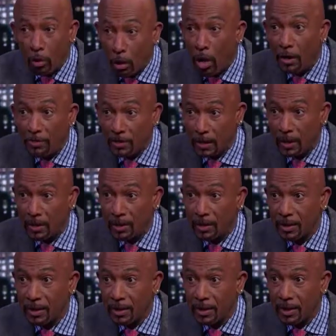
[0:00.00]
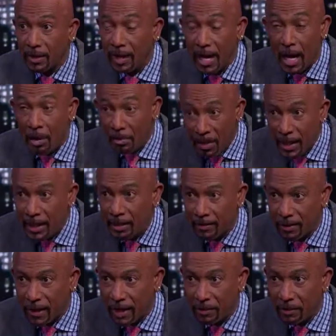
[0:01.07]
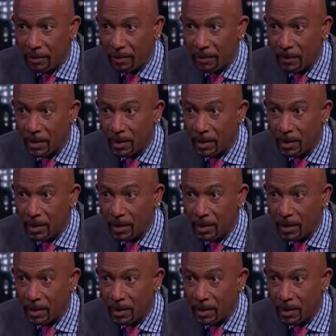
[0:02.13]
often how many of them